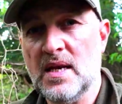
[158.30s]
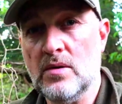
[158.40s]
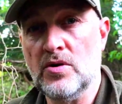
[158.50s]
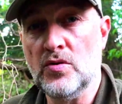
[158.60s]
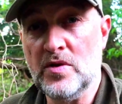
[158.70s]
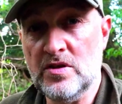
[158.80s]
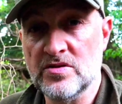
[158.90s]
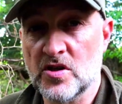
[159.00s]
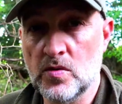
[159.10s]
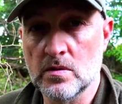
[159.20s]
Now I normally
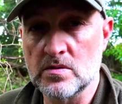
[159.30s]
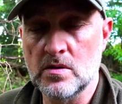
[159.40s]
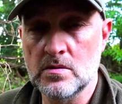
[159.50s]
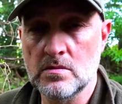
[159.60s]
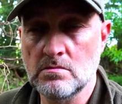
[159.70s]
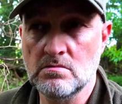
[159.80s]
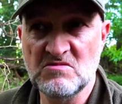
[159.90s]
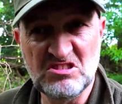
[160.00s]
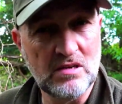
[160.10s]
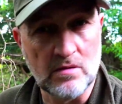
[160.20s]
use a quilt,
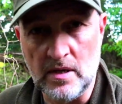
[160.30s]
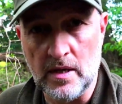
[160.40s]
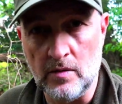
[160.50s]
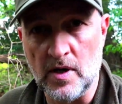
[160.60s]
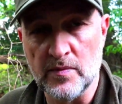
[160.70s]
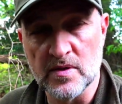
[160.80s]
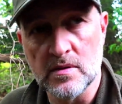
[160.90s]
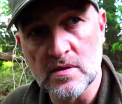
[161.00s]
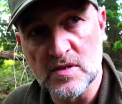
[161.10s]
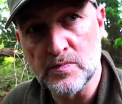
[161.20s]
generally anyway, but
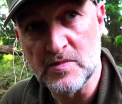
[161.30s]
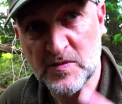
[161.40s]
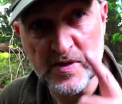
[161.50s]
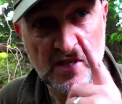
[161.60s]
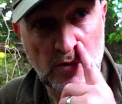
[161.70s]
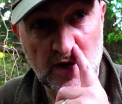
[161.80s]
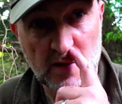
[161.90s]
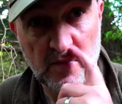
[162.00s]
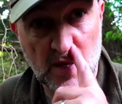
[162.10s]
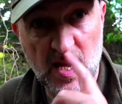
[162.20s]
especially when
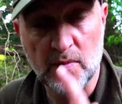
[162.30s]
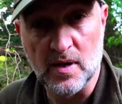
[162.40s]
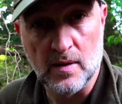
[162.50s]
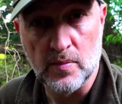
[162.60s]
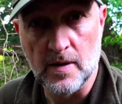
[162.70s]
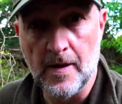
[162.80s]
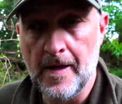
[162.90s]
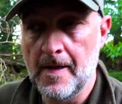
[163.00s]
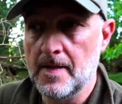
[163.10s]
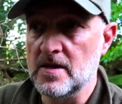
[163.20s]
I'm hammock camping,
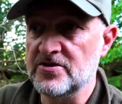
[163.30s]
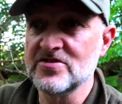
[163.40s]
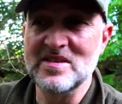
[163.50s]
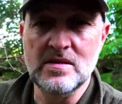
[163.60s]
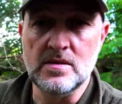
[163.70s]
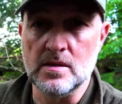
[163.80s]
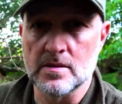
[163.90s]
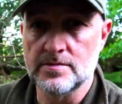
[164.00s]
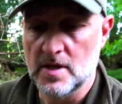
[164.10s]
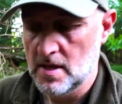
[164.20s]
it's just
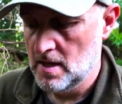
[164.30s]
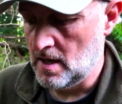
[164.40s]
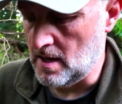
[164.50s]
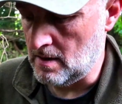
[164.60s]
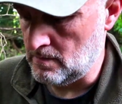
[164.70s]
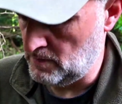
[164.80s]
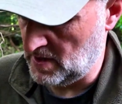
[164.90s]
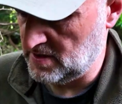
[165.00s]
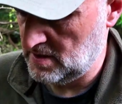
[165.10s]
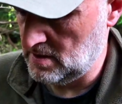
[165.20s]
easier.
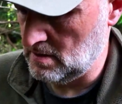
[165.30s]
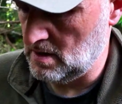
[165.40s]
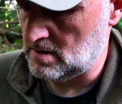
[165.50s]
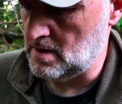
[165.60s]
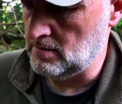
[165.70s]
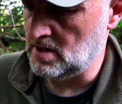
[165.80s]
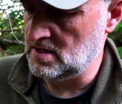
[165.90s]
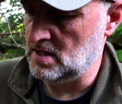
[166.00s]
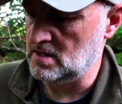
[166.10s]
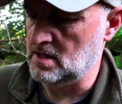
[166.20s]
But tonight I'm going
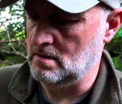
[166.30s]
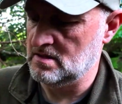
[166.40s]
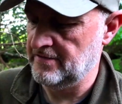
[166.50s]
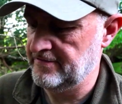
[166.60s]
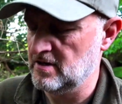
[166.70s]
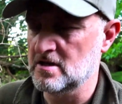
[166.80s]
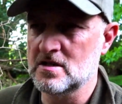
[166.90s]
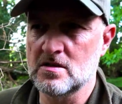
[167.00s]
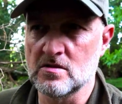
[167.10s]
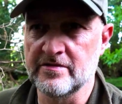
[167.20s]
to test out, it's the
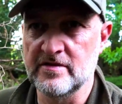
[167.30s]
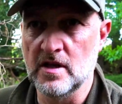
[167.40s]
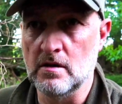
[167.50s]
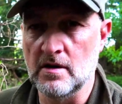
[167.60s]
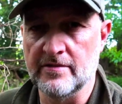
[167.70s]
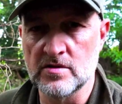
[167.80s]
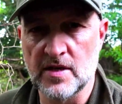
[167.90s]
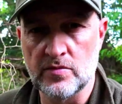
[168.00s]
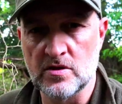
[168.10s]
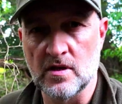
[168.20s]
first sort of low level
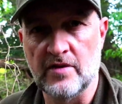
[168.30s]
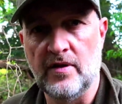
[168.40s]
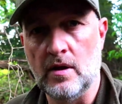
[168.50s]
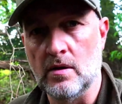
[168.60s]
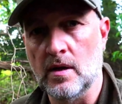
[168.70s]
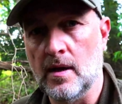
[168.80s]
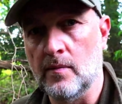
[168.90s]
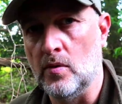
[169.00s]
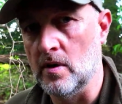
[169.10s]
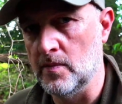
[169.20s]
temperature that I've had on a
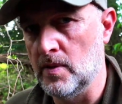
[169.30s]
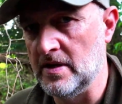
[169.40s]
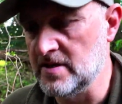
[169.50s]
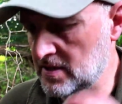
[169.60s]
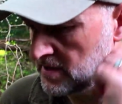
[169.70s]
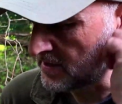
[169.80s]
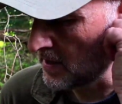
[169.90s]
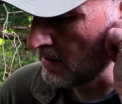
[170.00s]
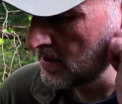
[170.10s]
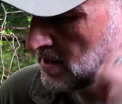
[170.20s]
camp where I could probably test this
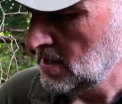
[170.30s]
out.